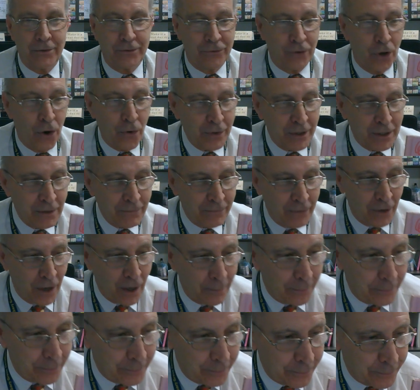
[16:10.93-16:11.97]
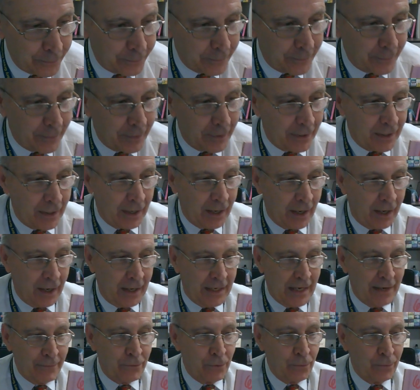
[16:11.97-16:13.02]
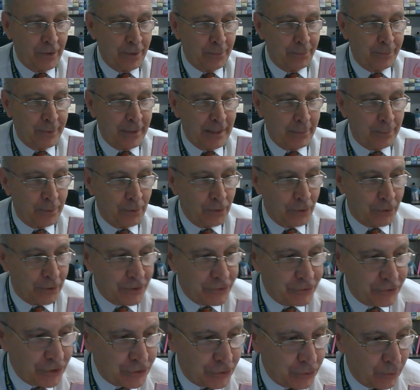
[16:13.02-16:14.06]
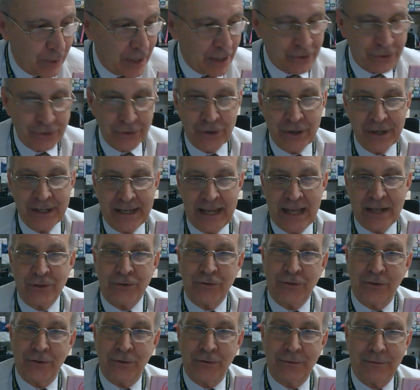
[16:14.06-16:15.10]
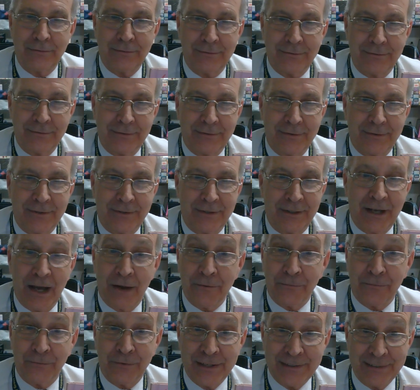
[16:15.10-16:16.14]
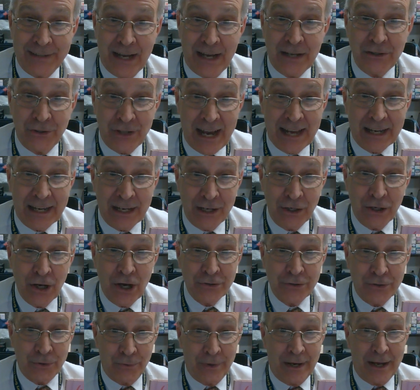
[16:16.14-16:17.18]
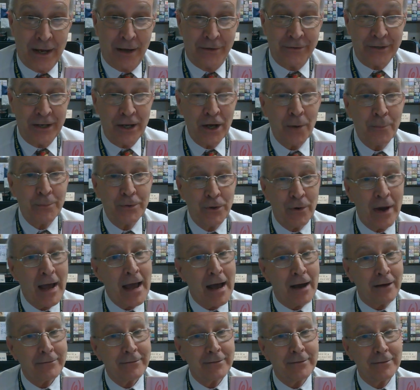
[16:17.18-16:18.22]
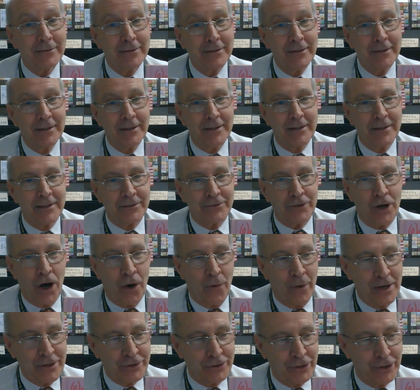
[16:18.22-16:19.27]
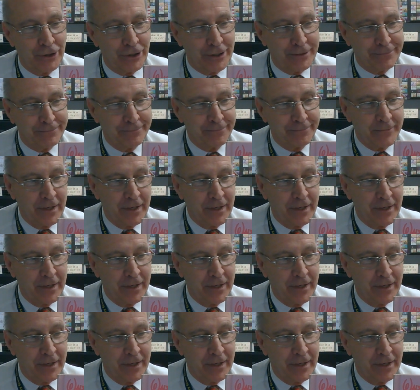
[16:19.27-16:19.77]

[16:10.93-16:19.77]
Don't give up, even when people or a situation are against you. You got friends like Jack and Gus around to help you out. It's always good.